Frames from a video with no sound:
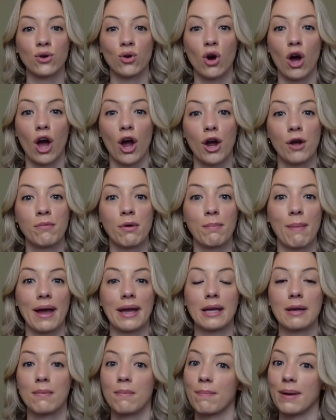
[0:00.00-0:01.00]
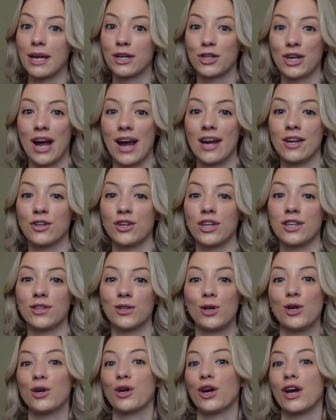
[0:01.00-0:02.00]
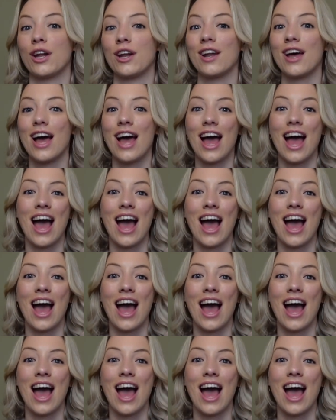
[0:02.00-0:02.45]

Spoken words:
your home and making big changes, so you can